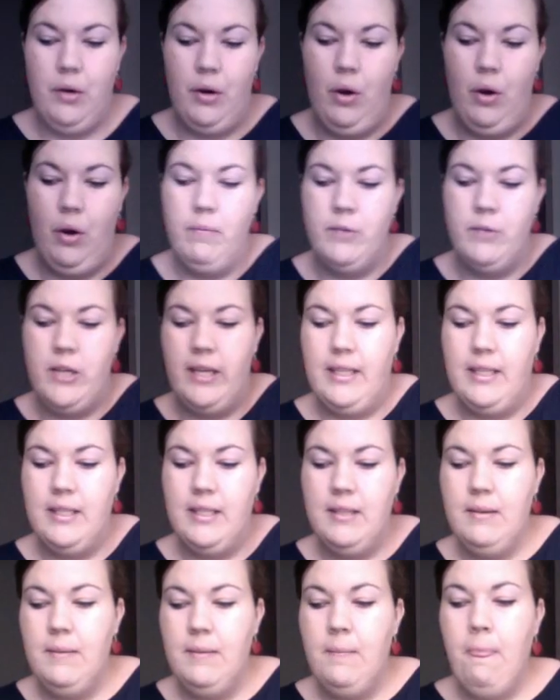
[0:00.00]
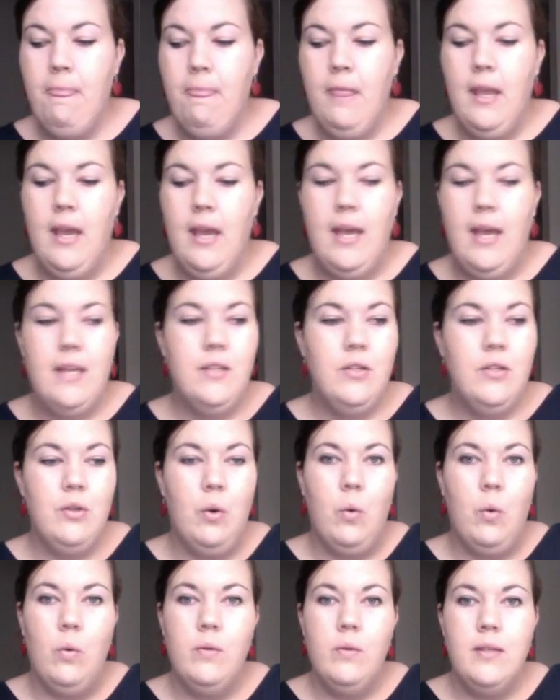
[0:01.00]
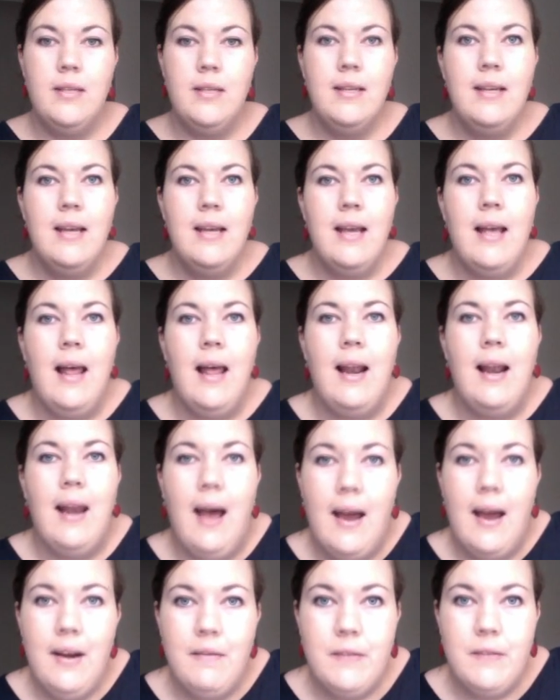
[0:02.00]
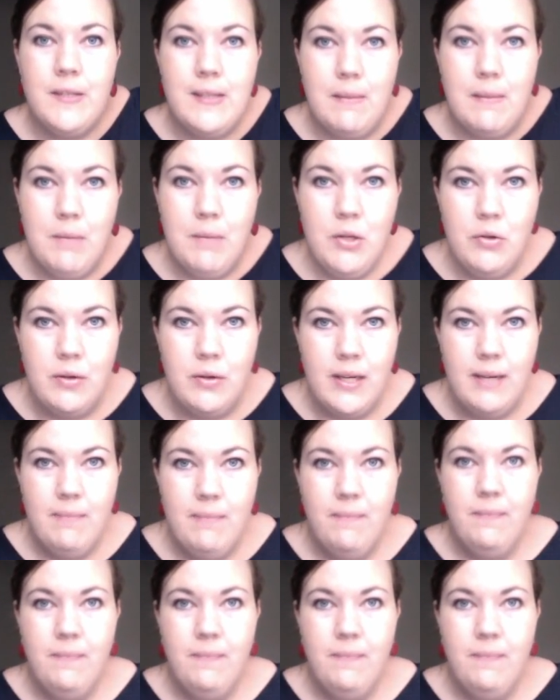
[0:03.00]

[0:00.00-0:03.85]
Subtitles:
object is called a line of symmetry.